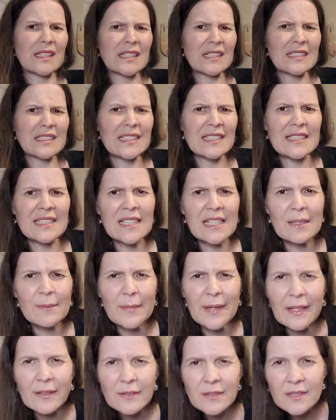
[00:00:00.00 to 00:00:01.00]
a decent
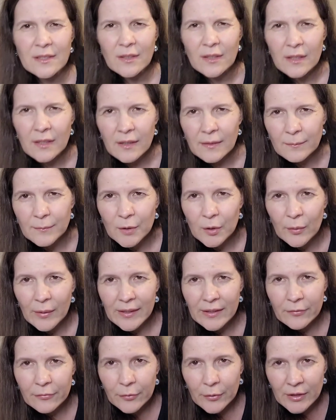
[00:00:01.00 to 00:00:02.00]
amount, um,
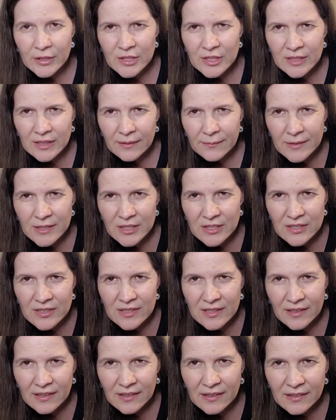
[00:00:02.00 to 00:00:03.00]
quite a fortune. Let me
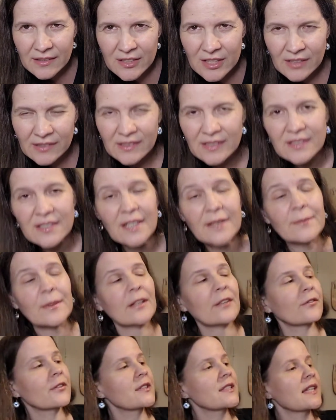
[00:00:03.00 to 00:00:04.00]
just uh, check the time
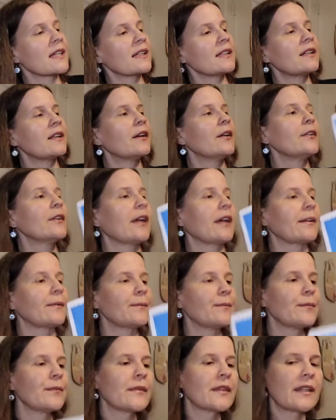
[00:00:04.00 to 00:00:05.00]
there for a second. Okay,
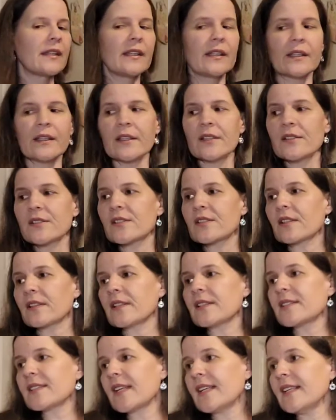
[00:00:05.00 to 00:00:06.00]
so
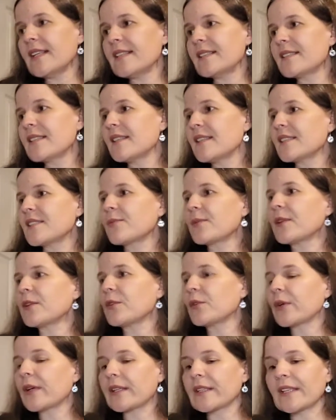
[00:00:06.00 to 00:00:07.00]
let's get into this real
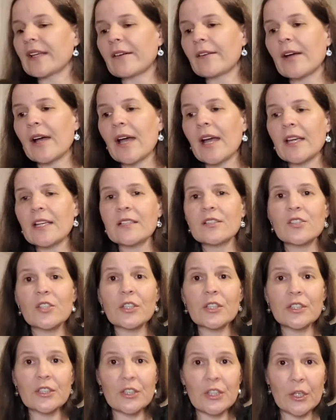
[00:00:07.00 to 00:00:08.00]
quick. Now, I
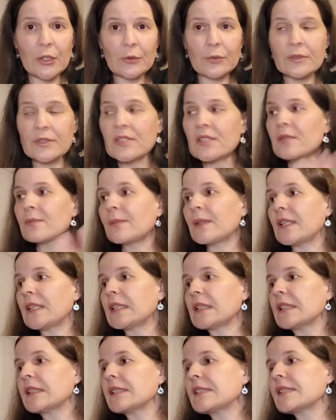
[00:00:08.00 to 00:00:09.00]
took notes
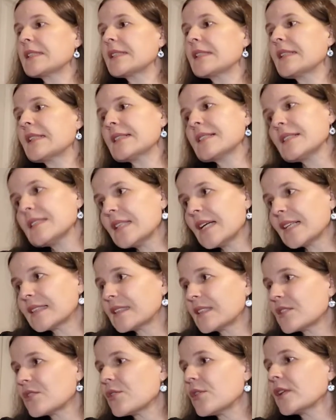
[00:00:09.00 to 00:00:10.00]
because there's a lot
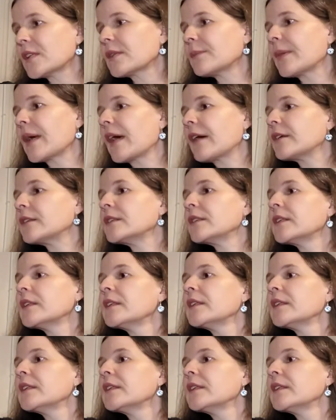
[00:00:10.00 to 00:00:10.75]
to talk about.